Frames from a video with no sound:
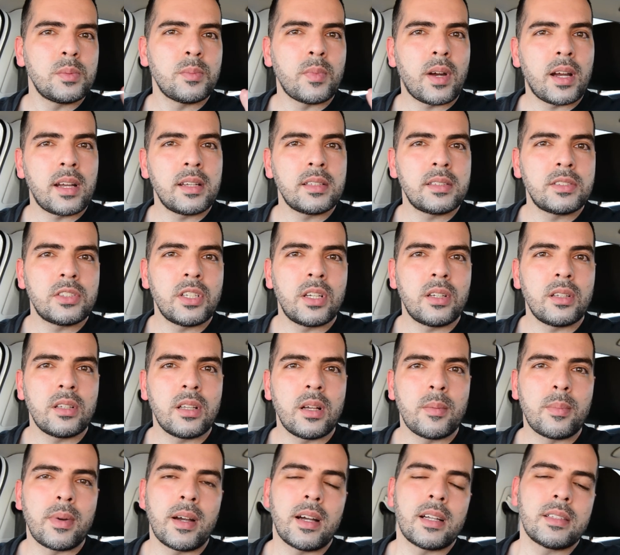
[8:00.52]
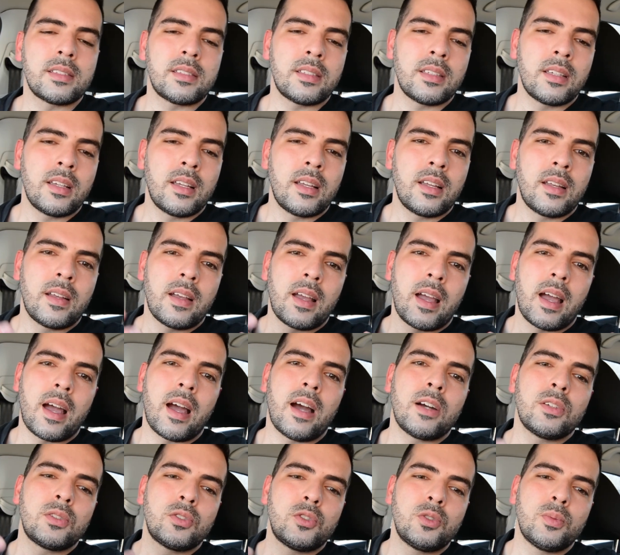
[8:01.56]
my channel about
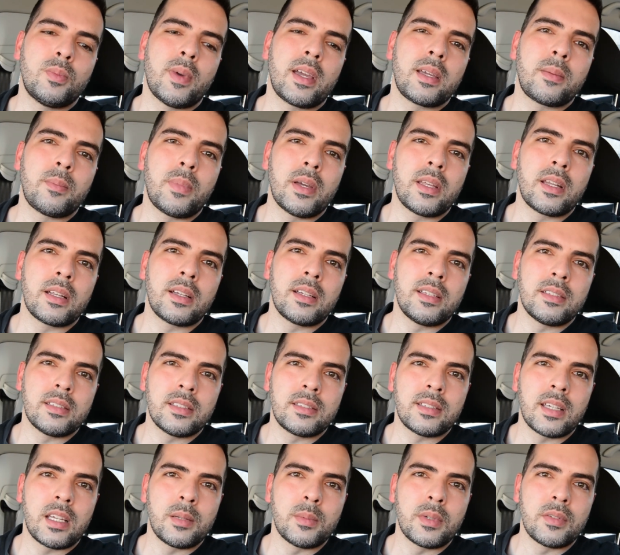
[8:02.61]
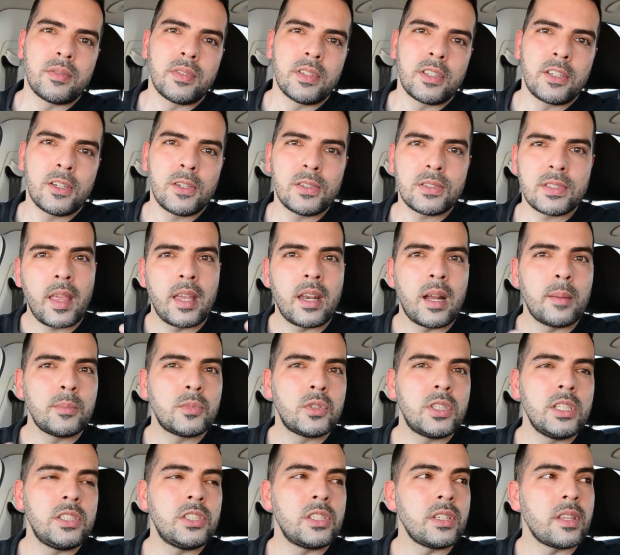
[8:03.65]
how to make better entertainment videos, and I'm
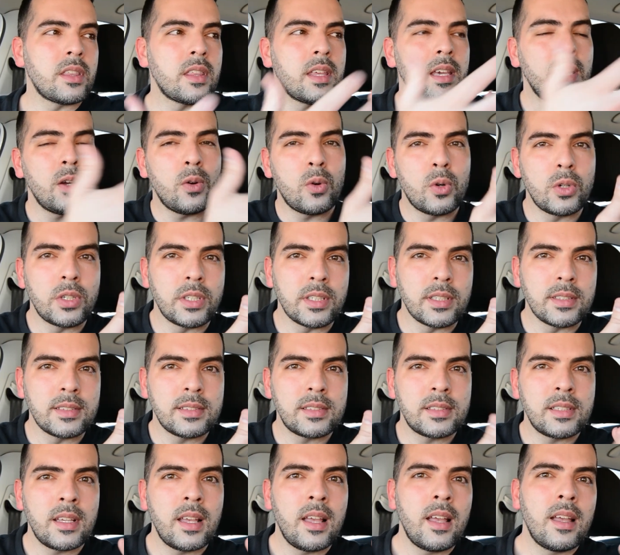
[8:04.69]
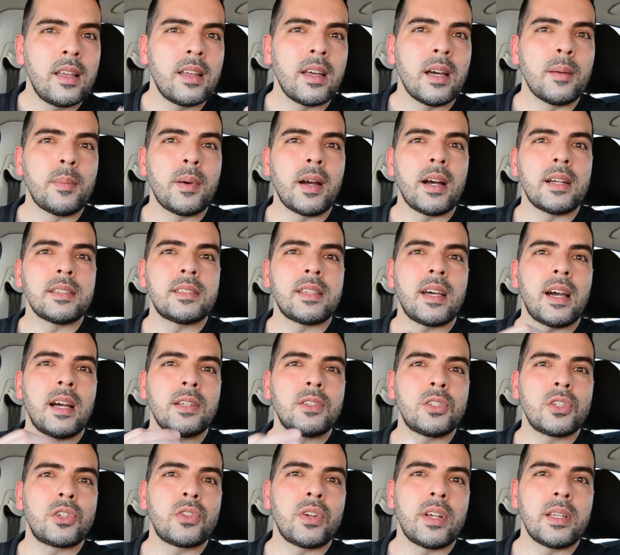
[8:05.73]
teaching their audience about how
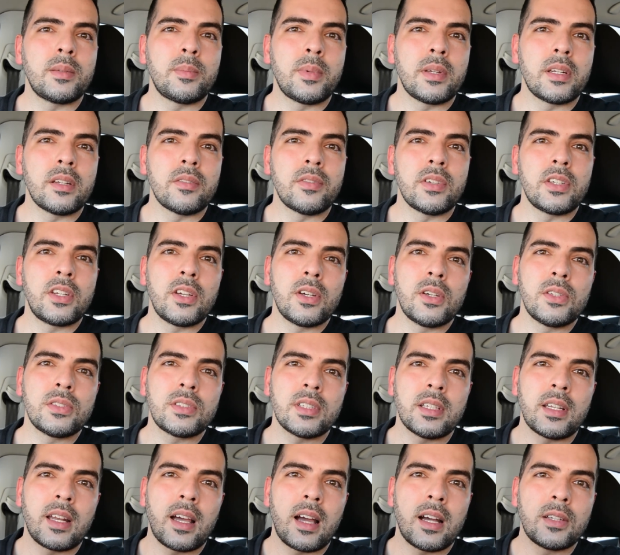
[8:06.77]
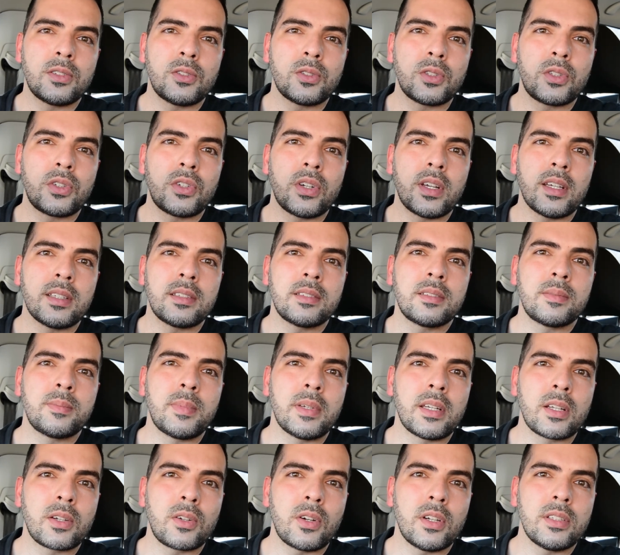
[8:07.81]
to create better videos and how to create
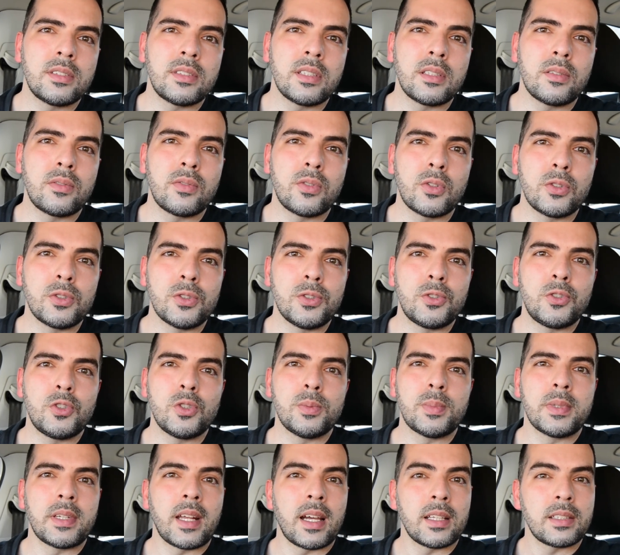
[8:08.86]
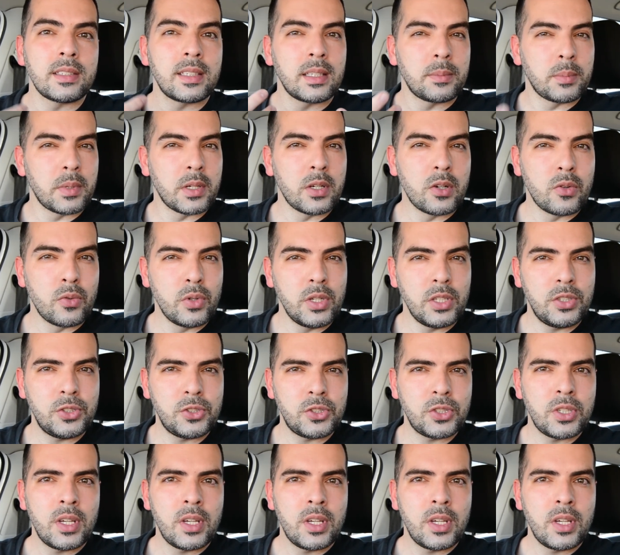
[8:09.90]
better content for YouTube and how to get better reach,